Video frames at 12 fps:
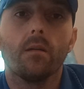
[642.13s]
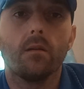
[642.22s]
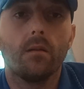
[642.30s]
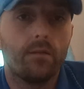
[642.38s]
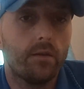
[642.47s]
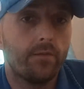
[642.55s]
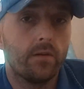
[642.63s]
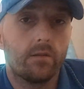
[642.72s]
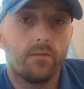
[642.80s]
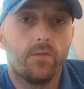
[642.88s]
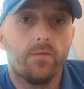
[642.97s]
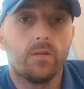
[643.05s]
And then
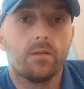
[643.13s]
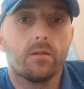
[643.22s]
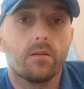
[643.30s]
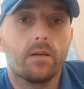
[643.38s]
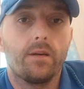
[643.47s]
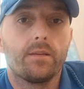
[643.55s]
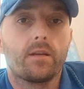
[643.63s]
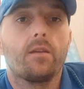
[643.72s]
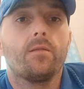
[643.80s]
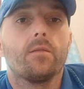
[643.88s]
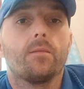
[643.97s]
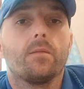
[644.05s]
we will kind of give